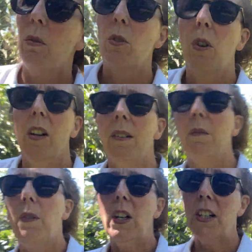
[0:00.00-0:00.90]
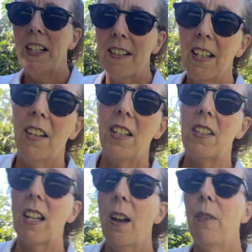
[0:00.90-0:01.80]
and try and find
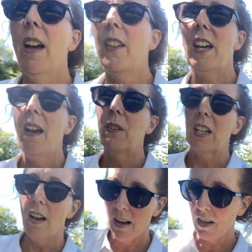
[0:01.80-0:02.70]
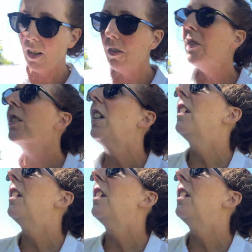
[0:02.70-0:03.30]
these other avocados,